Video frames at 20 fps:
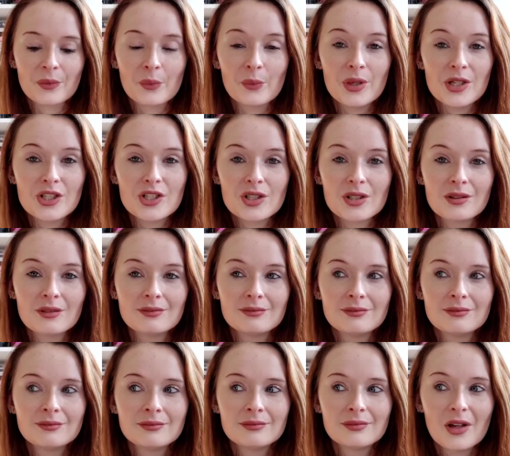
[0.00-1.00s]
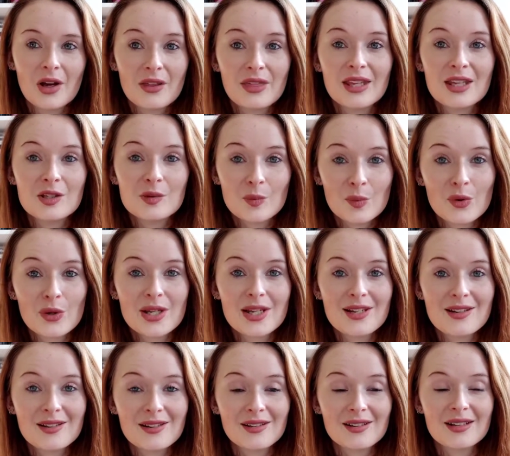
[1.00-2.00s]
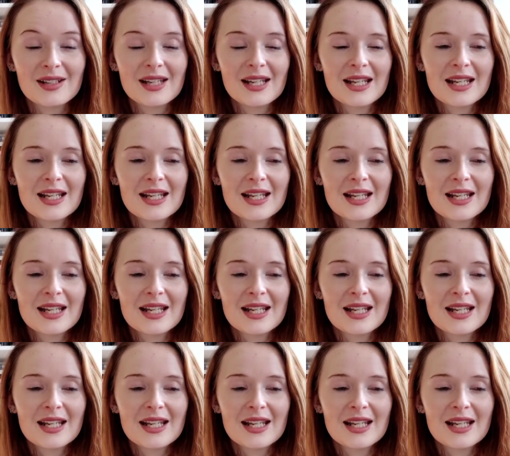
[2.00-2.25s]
which I think is pretty good.